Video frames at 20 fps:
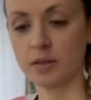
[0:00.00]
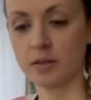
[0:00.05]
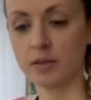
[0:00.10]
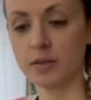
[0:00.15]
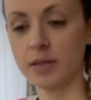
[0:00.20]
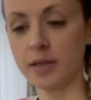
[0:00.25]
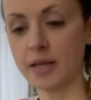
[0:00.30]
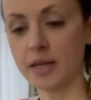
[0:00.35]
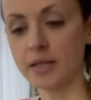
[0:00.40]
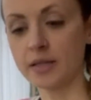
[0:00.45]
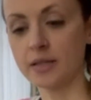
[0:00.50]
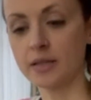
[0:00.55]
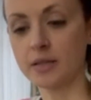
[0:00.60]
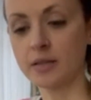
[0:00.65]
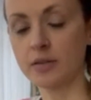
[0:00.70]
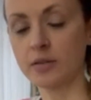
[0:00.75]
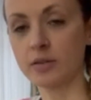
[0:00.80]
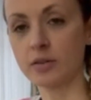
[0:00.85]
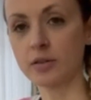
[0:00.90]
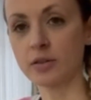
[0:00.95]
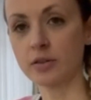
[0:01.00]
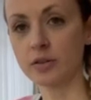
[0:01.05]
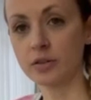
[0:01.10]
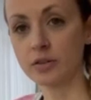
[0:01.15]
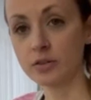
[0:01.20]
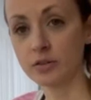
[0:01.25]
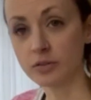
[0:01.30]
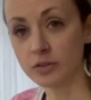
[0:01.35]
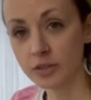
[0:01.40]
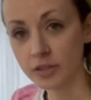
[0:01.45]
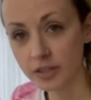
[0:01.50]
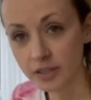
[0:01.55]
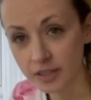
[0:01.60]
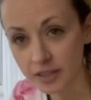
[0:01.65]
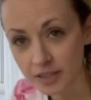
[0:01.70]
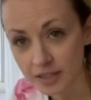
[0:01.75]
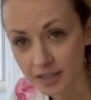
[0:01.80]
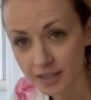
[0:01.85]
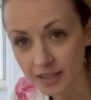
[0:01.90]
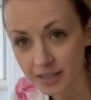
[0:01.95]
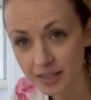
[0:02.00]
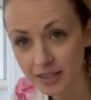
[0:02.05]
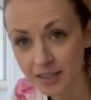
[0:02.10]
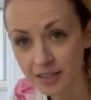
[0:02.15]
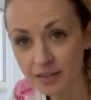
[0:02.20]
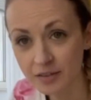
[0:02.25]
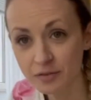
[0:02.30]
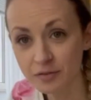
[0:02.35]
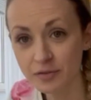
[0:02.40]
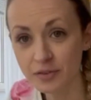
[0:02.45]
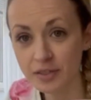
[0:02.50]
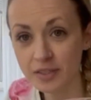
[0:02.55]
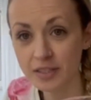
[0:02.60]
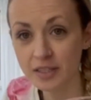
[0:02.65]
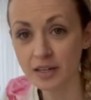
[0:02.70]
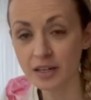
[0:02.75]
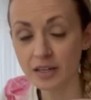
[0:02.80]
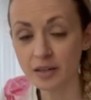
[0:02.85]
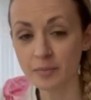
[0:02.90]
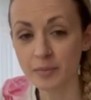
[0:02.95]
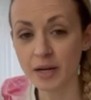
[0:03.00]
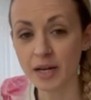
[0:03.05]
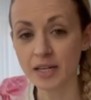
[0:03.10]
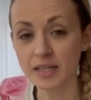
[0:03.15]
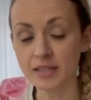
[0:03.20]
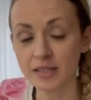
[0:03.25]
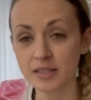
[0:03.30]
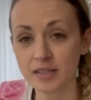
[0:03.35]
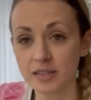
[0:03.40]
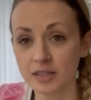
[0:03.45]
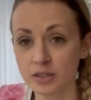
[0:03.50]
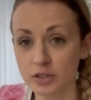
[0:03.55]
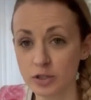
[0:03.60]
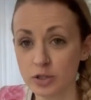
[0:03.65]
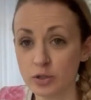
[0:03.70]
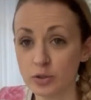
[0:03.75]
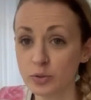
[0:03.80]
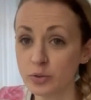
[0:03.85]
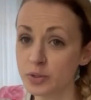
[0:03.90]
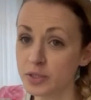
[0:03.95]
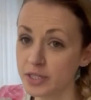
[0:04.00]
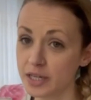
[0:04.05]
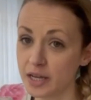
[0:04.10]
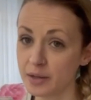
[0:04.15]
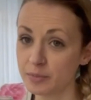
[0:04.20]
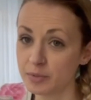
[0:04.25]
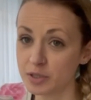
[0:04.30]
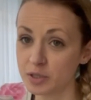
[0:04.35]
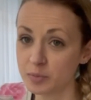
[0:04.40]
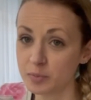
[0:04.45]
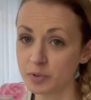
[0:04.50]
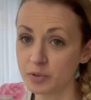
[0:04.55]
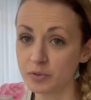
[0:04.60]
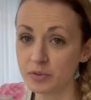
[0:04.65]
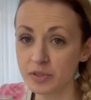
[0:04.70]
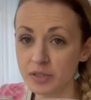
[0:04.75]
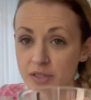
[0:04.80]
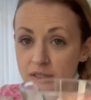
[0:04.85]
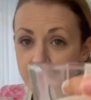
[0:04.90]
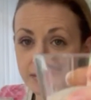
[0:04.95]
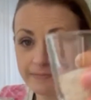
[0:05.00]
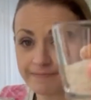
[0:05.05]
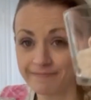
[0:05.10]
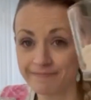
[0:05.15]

Next, you're going to need psyllium husk, 2 tablespoons.